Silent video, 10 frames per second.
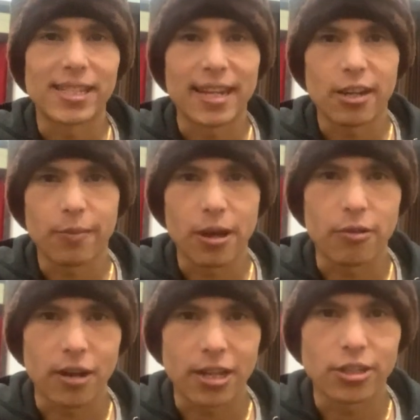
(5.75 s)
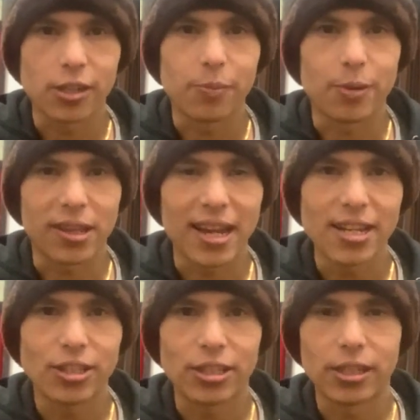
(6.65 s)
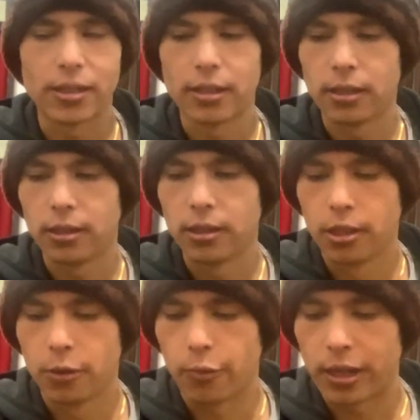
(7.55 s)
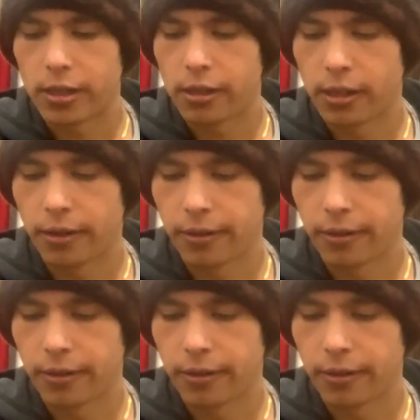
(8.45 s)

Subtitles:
state of Arunachal Pradesh. Well,